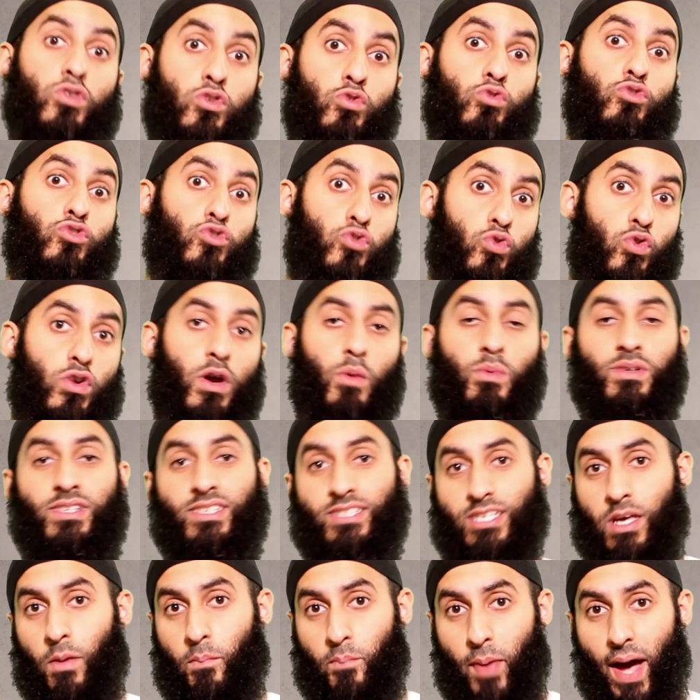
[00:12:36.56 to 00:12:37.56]
would do shura with
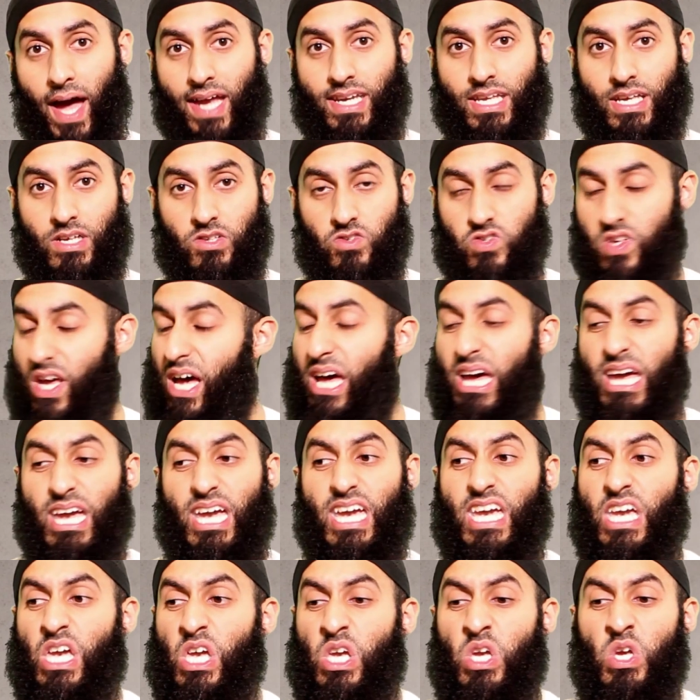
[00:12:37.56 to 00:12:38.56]
his companions,
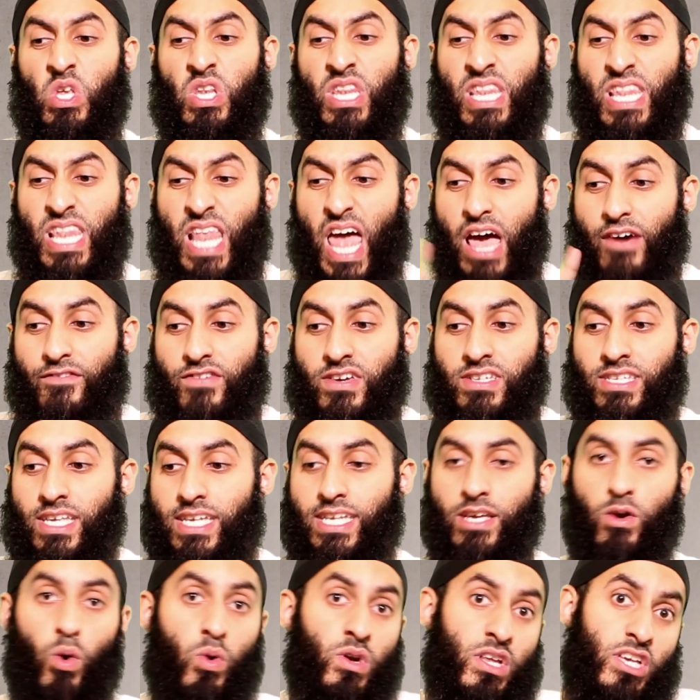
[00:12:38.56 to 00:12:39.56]
he never
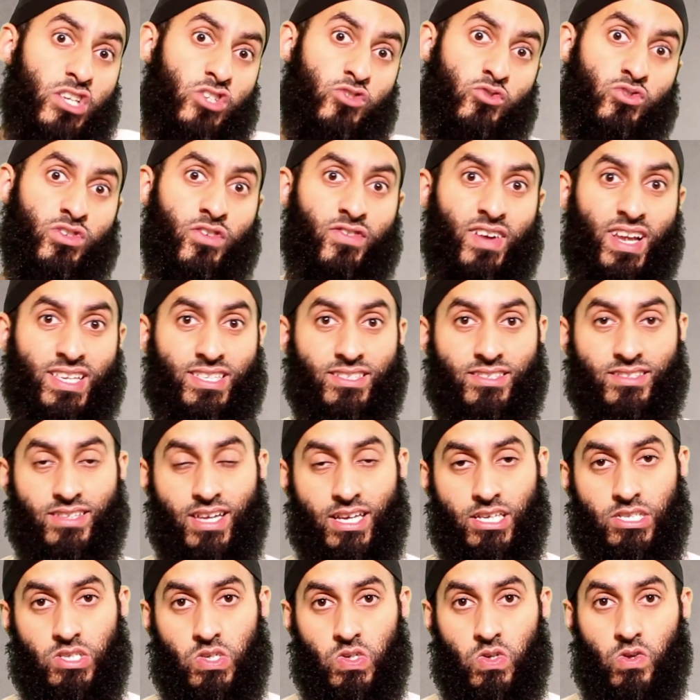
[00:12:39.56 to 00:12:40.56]
did it on issues of
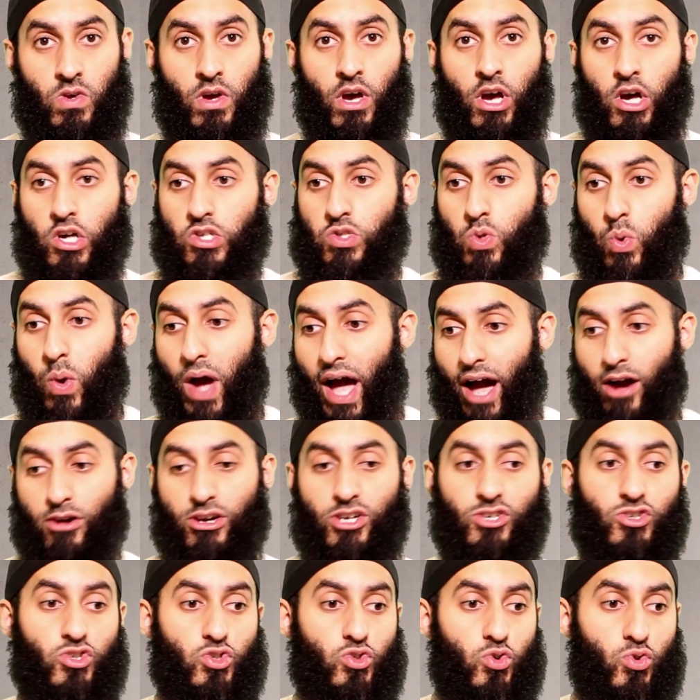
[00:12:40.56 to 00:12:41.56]
legislation. So how
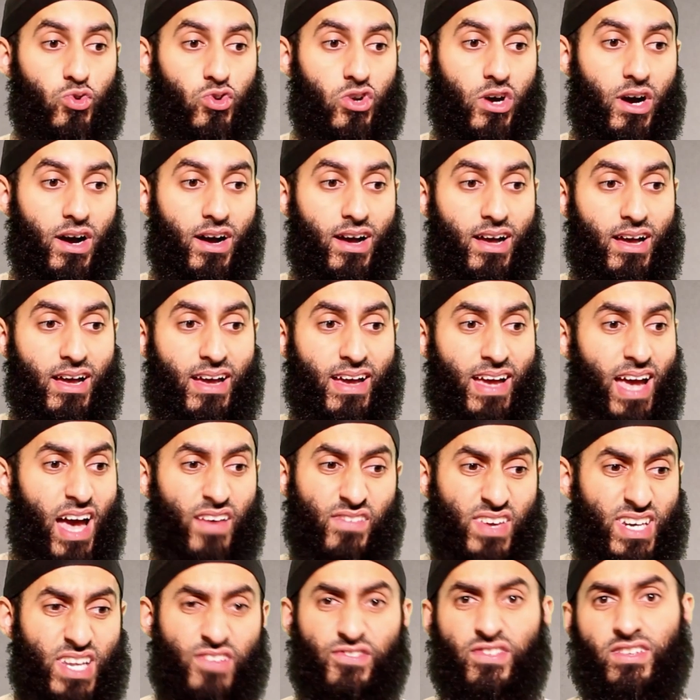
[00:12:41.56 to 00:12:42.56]
can shura
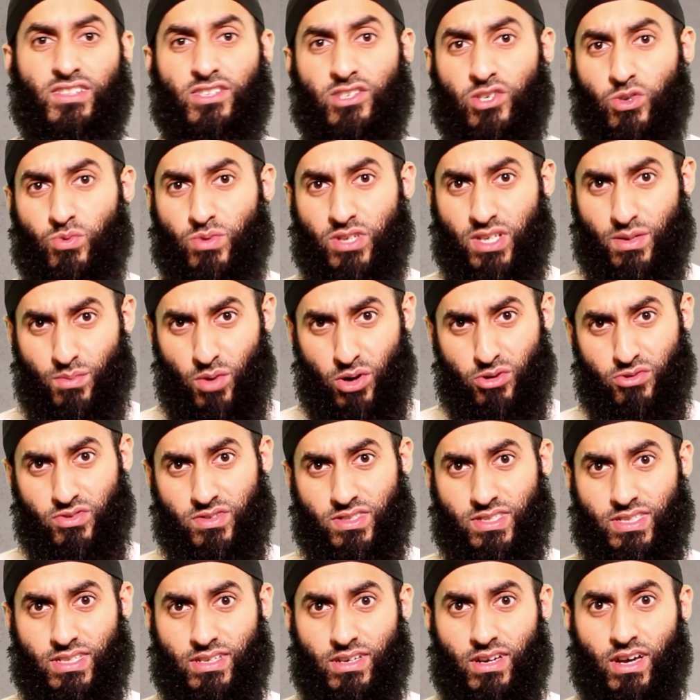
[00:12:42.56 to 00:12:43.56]
have anything to do with
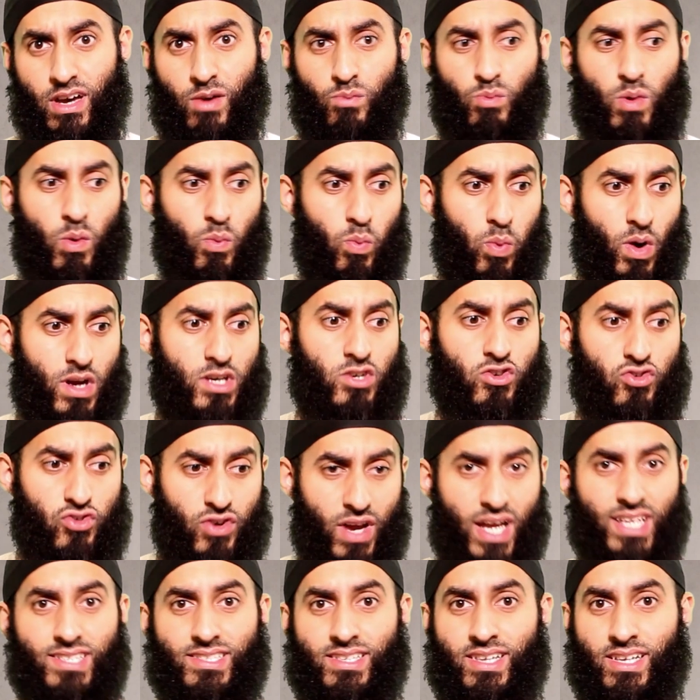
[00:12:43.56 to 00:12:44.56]
democracy? But one
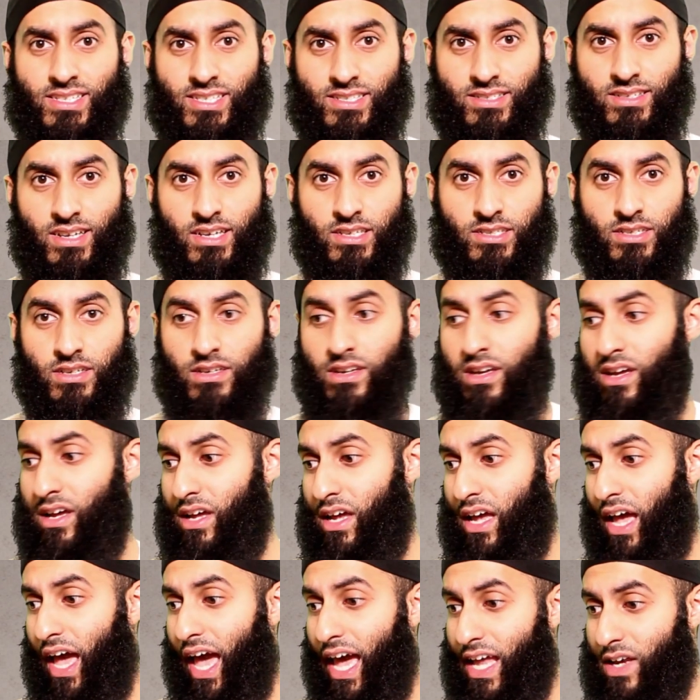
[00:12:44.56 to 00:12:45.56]
creates legislation,
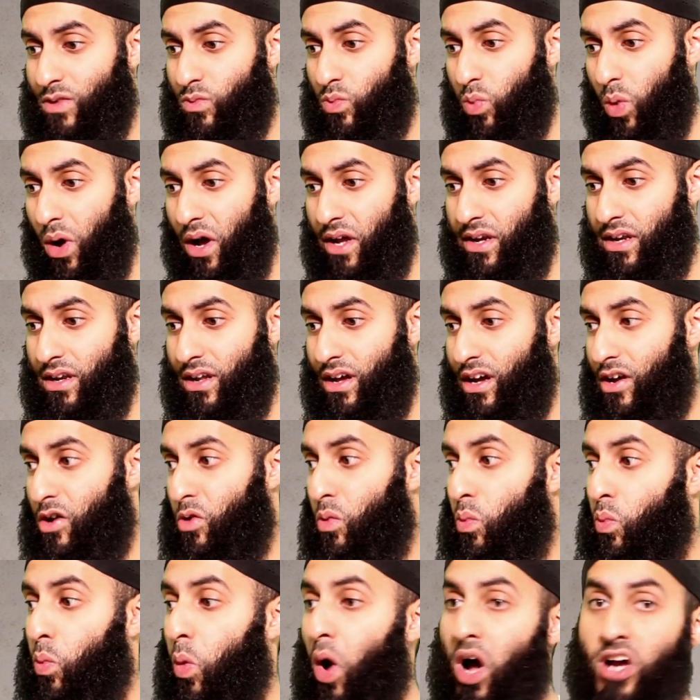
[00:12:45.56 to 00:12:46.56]
and one
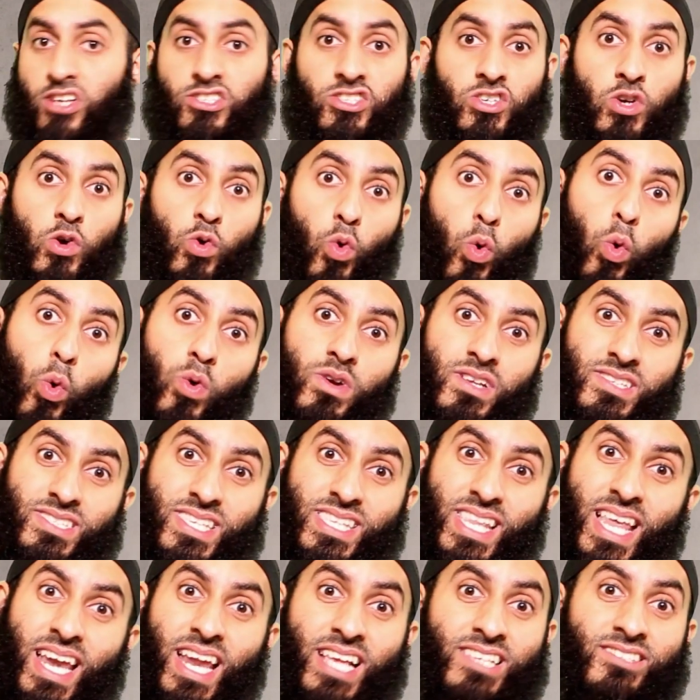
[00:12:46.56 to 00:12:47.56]
works in accordance
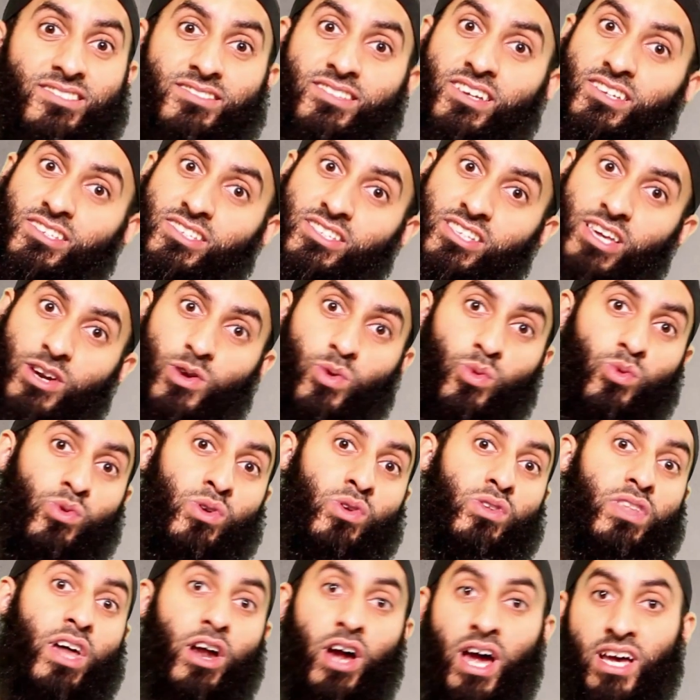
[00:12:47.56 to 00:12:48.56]
to the legislation that,
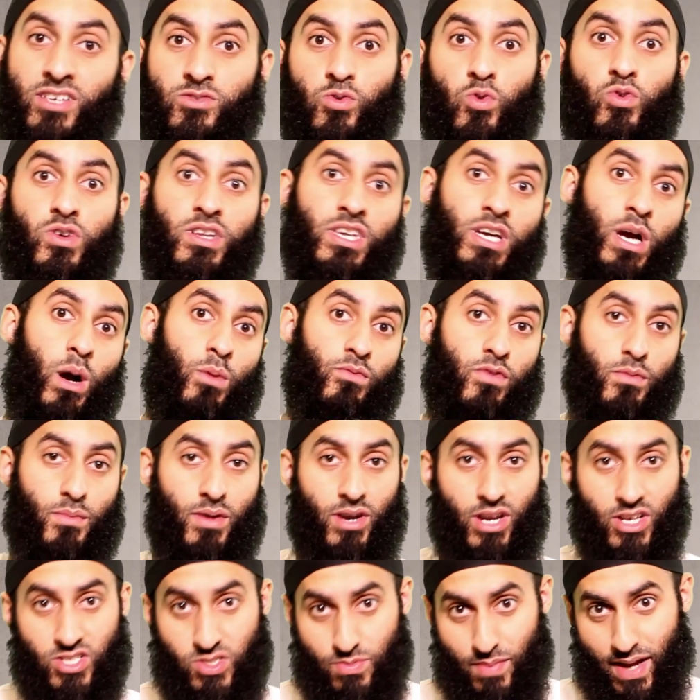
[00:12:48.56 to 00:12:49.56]
own, that has already come from
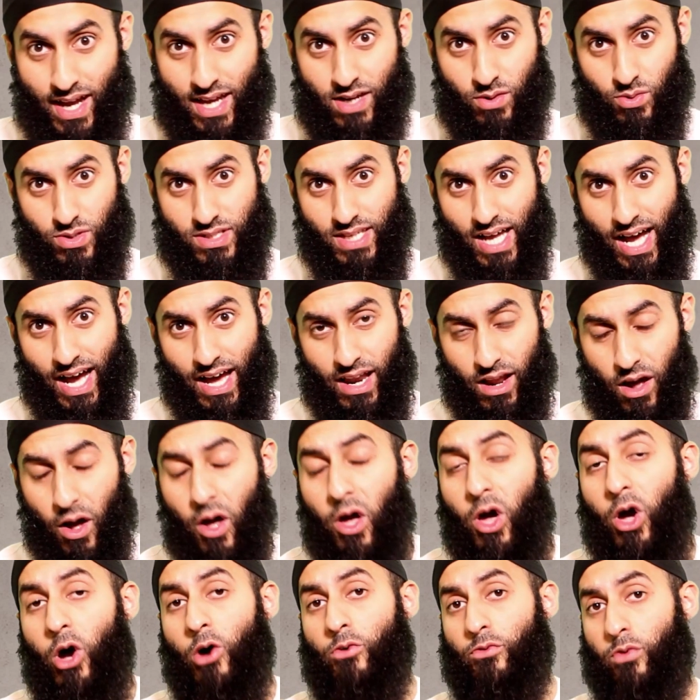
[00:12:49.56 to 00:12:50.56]
Allah subhanahu wa ta'ala.
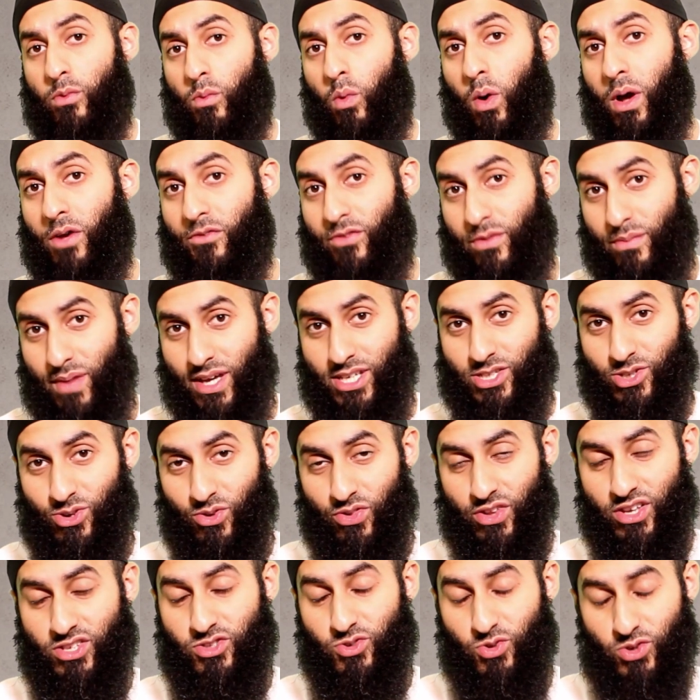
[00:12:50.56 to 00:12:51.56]
For more information
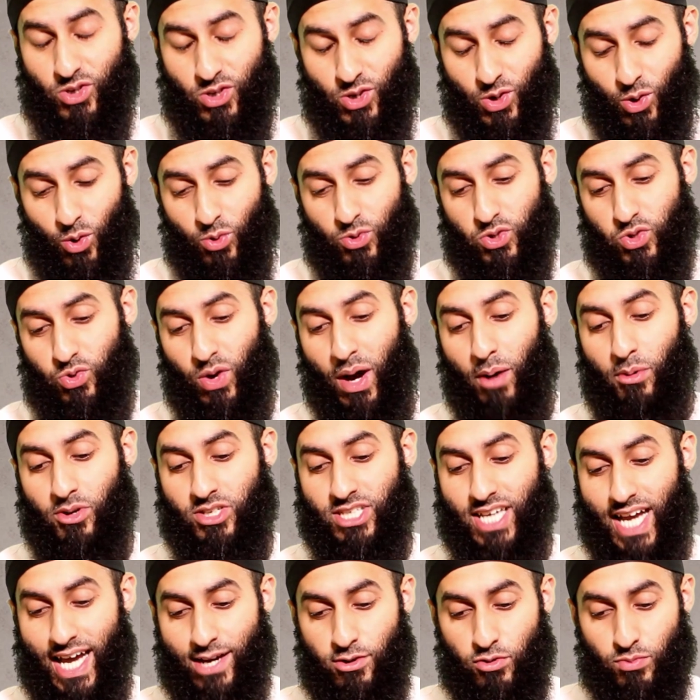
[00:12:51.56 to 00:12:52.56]
on this, you can go to our
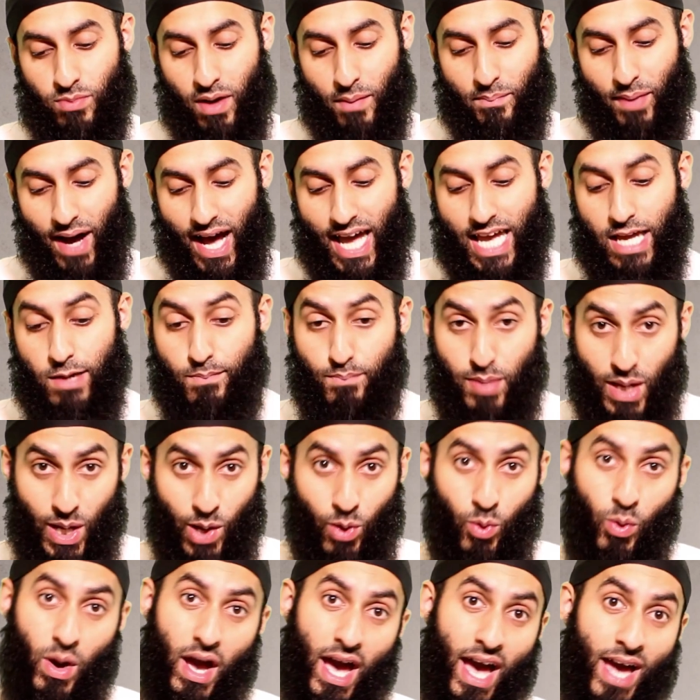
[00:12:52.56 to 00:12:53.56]
Chai with my Bhai
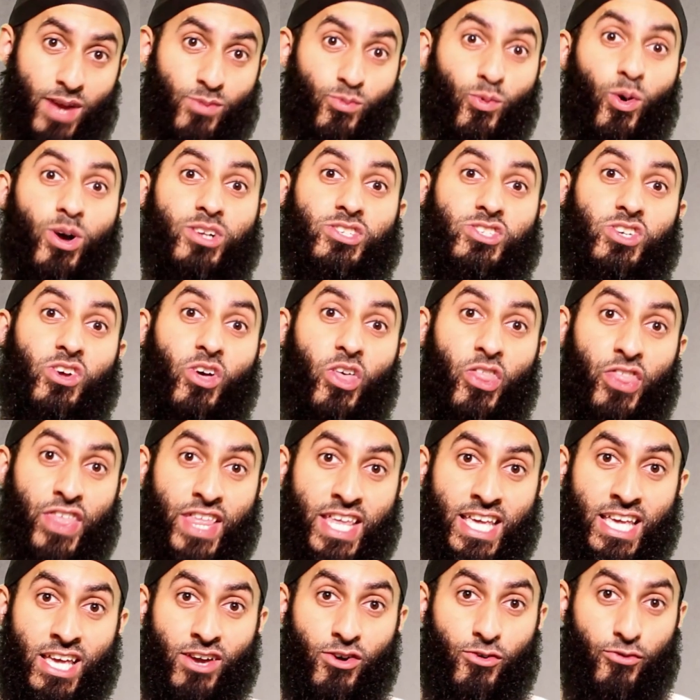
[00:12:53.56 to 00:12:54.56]
below and watch
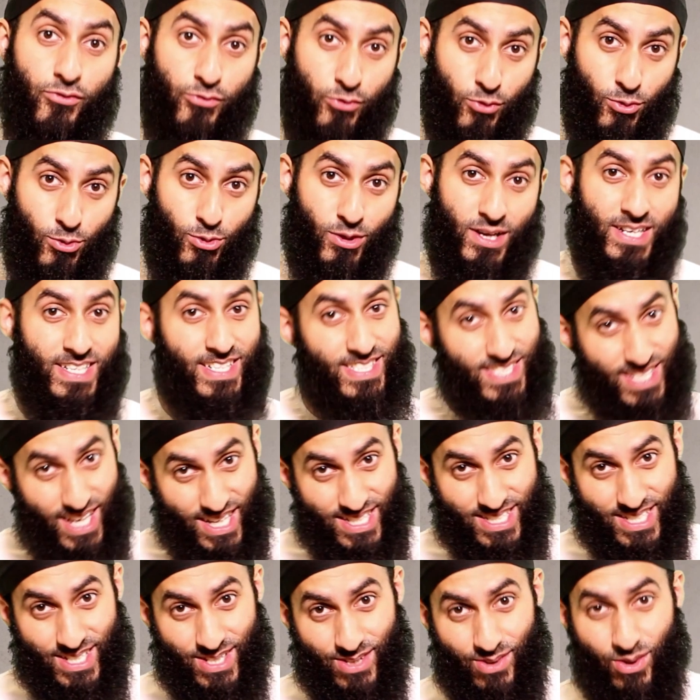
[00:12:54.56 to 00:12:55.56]
the full
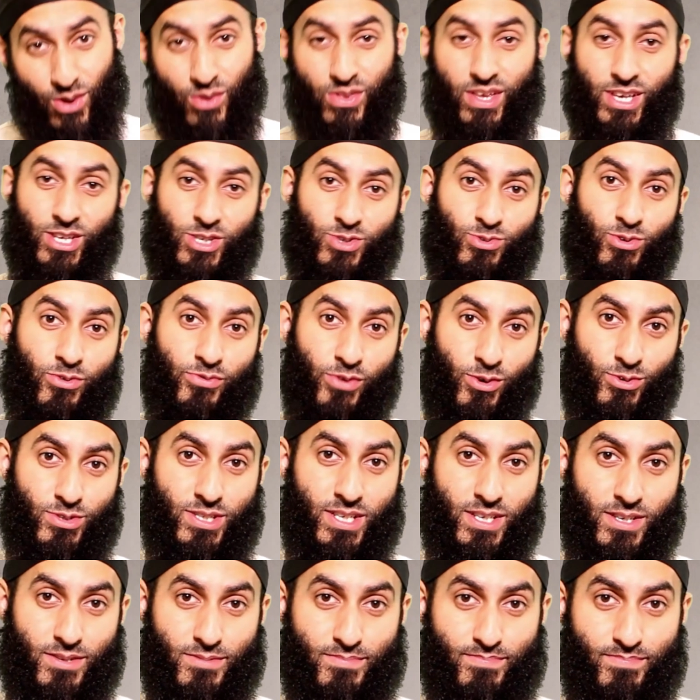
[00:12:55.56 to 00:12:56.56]
discussion on the issue of
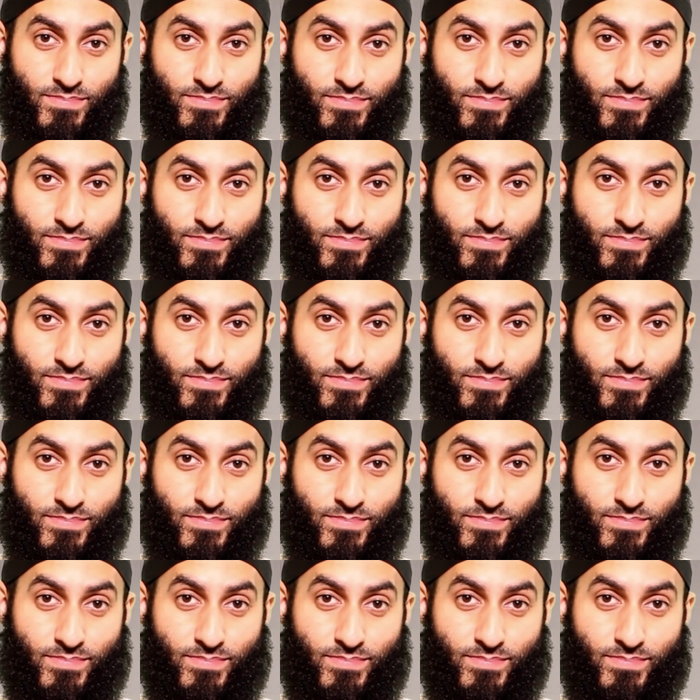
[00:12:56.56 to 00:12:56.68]
voting.